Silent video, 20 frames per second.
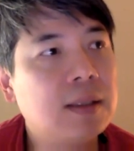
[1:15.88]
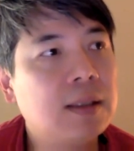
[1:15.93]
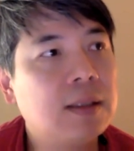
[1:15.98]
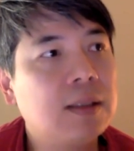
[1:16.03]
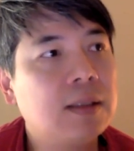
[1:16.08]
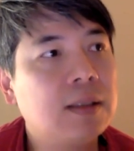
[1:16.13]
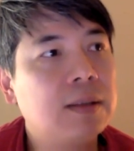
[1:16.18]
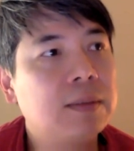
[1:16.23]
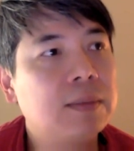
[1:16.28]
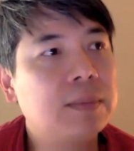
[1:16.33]

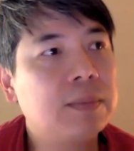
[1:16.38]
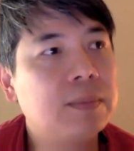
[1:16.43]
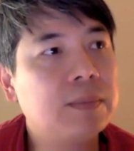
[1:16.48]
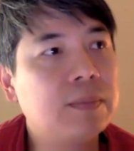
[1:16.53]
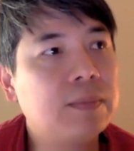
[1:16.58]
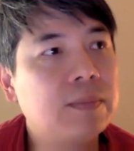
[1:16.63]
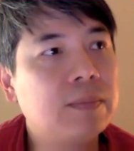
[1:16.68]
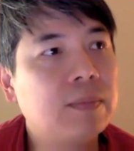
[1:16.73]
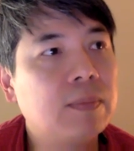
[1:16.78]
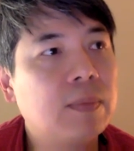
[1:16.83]

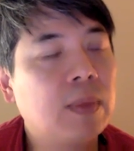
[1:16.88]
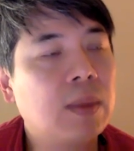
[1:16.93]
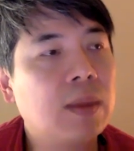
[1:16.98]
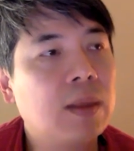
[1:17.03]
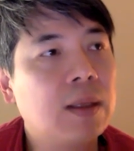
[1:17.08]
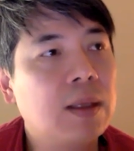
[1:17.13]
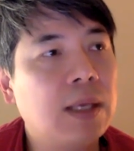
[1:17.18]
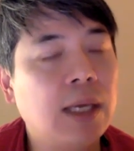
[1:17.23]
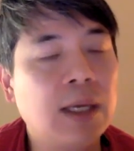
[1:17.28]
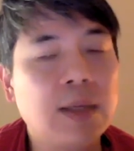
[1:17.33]
Wow.
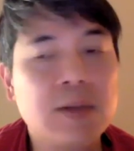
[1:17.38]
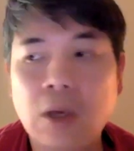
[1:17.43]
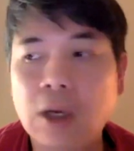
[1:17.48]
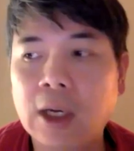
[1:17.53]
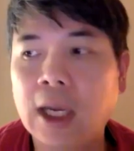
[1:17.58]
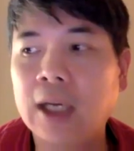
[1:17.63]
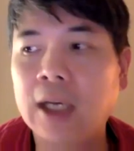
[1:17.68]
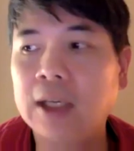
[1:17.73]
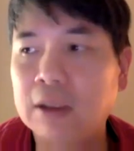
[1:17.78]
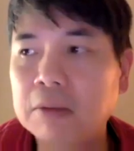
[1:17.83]
That's, uh... yeah. So
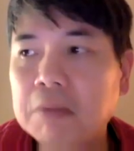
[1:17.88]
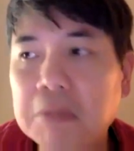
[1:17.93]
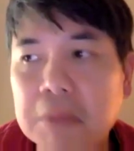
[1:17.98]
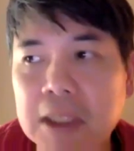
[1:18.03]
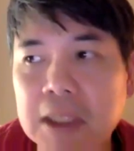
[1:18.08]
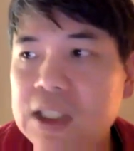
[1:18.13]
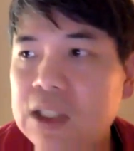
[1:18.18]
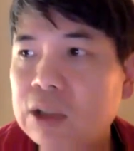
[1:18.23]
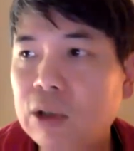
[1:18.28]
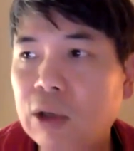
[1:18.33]
again,
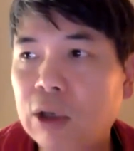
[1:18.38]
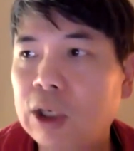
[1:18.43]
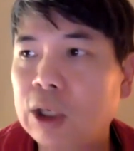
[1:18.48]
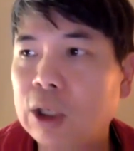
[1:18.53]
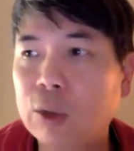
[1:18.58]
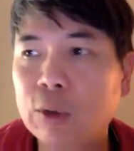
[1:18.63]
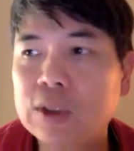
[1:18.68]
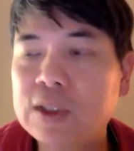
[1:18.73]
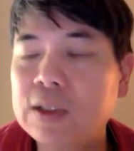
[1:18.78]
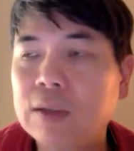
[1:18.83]
it's not a
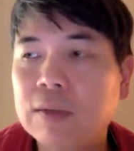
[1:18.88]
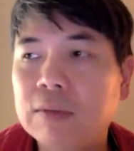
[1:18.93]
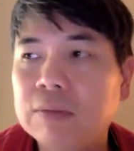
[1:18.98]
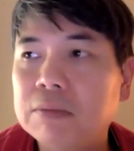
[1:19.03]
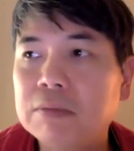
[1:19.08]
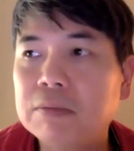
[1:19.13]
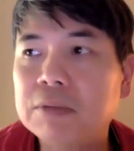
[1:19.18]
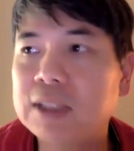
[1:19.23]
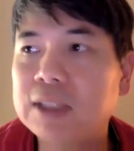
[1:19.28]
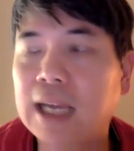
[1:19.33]
good
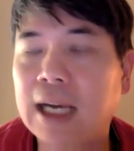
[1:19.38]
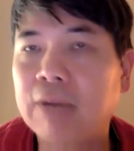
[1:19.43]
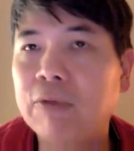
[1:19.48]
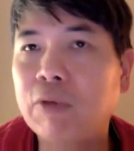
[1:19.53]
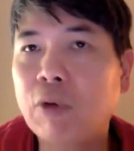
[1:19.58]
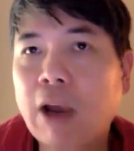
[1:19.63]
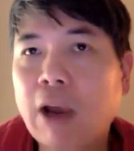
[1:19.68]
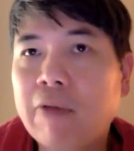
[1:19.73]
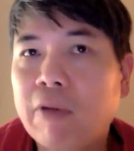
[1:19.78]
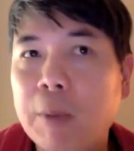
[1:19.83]
sign
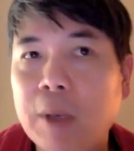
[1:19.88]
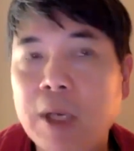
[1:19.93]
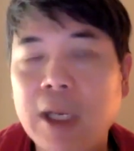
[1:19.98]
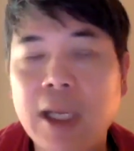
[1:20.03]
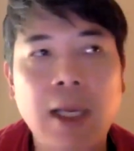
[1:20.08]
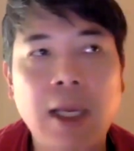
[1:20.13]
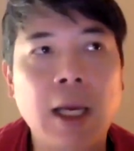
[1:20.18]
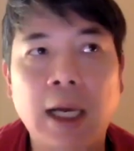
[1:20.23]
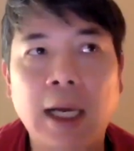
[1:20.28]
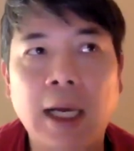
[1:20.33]
for
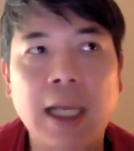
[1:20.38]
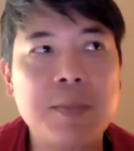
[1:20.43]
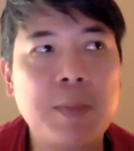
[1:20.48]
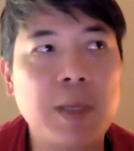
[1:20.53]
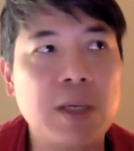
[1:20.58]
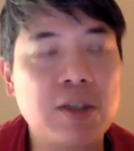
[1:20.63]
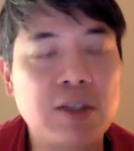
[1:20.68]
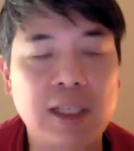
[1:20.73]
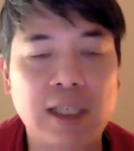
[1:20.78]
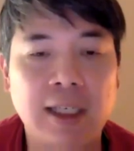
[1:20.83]
everybody, uh,
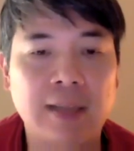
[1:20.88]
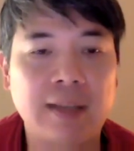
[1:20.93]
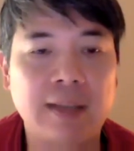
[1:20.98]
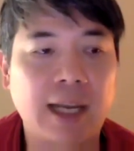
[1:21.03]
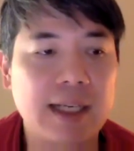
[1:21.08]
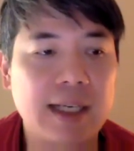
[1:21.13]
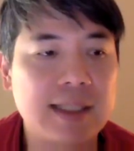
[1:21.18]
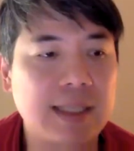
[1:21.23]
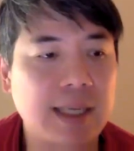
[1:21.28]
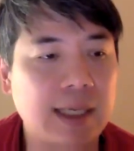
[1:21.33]
especially in the
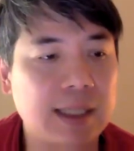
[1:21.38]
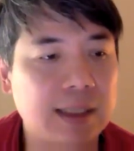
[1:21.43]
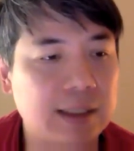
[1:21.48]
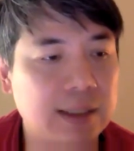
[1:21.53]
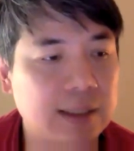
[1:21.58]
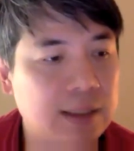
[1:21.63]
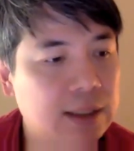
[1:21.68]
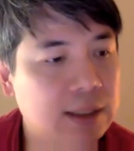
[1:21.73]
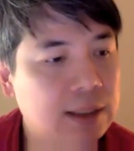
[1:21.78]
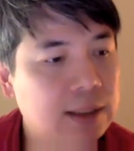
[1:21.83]
tech
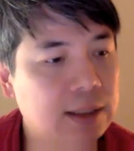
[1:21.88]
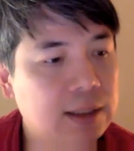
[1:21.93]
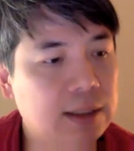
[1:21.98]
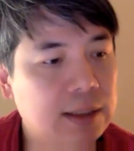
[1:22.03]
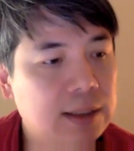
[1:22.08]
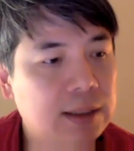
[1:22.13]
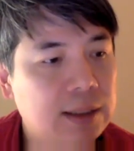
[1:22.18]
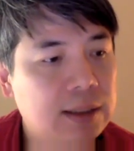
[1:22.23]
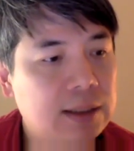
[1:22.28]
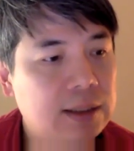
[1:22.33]
sector.
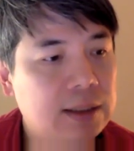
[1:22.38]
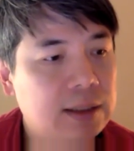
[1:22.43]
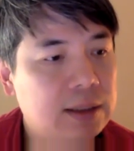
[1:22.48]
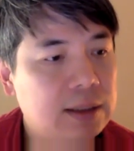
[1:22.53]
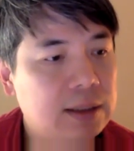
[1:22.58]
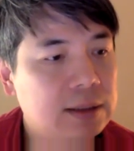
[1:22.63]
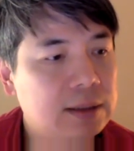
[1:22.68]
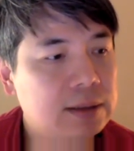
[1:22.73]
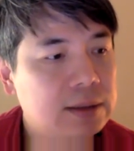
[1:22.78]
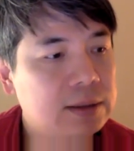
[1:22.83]

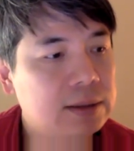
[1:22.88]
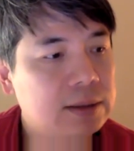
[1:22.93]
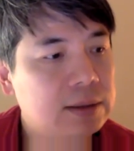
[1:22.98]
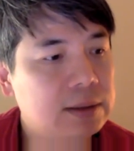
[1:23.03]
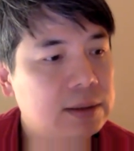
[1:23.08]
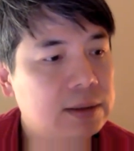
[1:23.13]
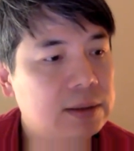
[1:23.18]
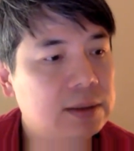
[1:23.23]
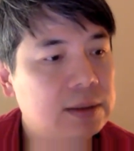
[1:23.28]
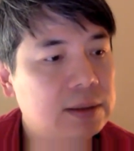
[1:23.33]

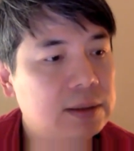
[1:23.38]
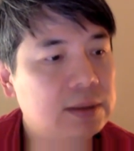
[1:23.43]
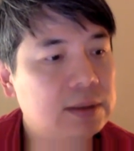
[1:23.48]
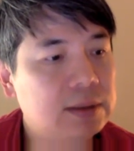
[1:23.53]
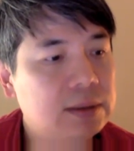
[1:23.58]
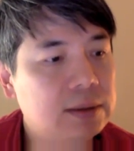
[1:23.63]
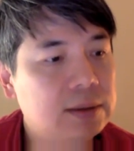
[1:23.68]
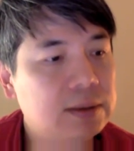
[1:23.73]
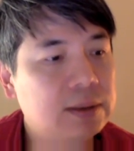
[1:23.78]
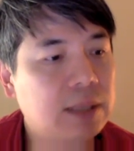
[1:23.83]
Right,
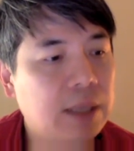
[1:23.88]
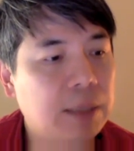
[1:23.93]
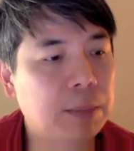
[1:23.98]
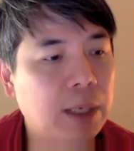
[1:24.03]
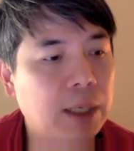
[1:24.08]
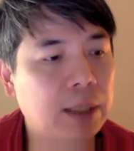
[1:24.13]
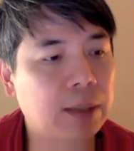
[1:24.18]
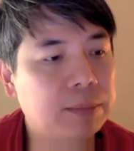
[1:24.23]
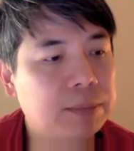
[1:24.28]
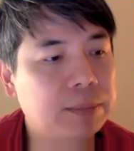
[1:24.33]
right. Well,
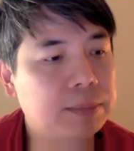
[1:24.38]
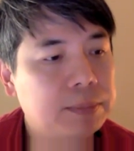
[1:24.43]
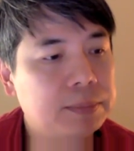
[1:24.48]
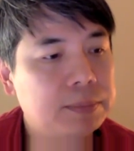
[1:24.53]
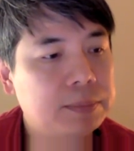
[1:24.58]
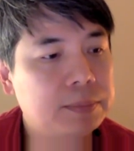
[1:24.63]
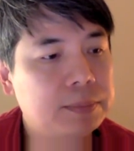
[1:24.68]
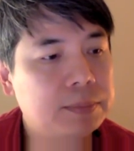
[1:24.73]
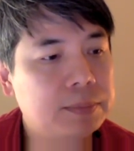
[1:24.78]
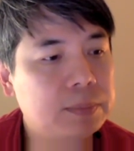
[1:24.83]
we'll definitely
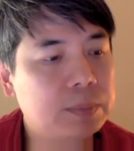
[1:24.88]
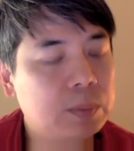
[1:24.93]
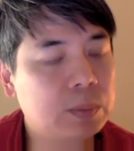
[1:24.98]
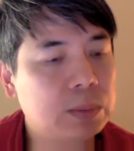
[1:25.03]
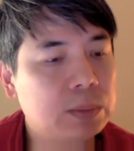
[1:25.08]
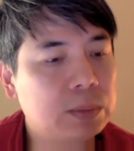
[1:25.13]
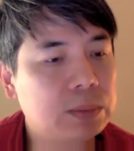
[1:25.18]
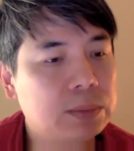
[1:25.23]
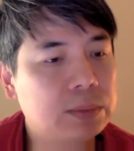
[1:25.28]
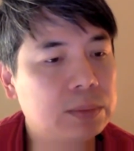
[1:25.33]
keep praying
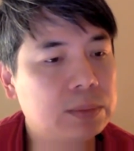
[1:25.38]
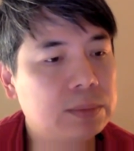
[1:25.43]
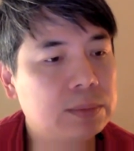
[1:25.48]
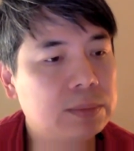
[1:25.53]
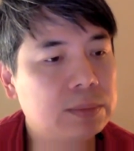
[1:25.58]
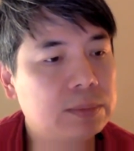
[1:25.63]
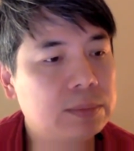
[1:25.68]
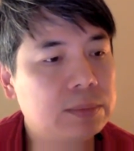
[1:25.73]
for you and.